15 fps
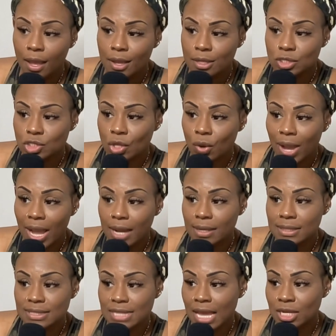So I
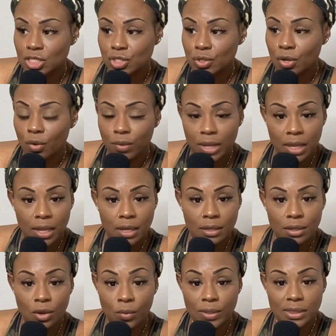decided to go
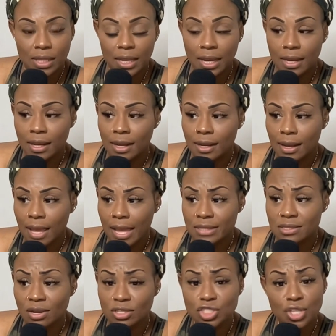within and
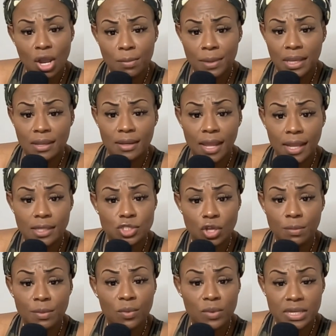ask God, show me
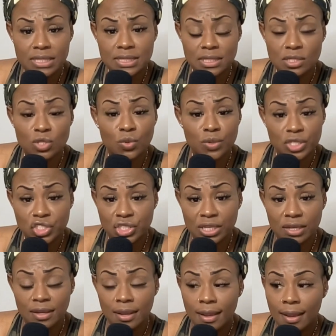what this is. Who is
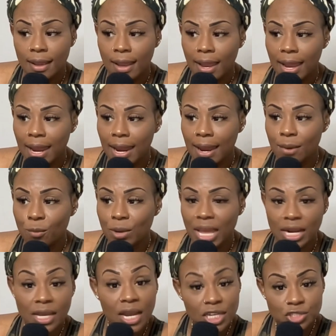she? And we had
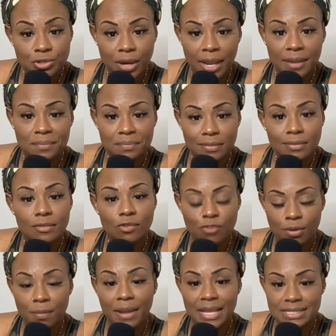a contract from
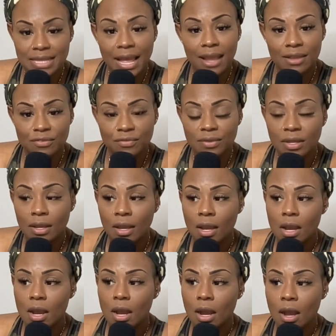a past life.
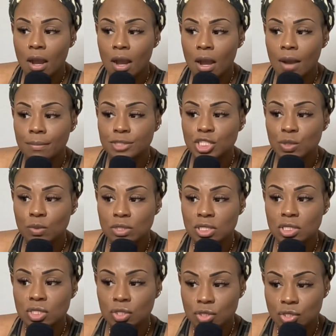She was a
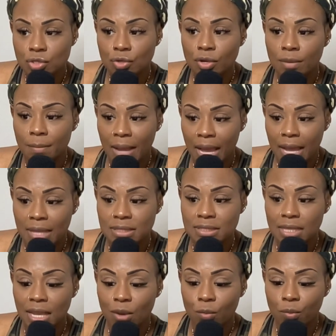sister of mine,
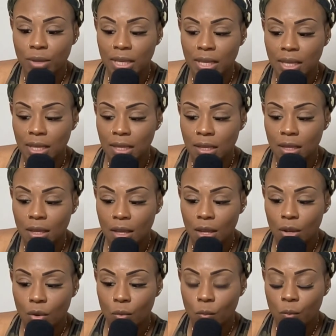and we
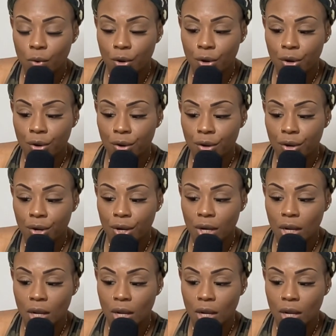were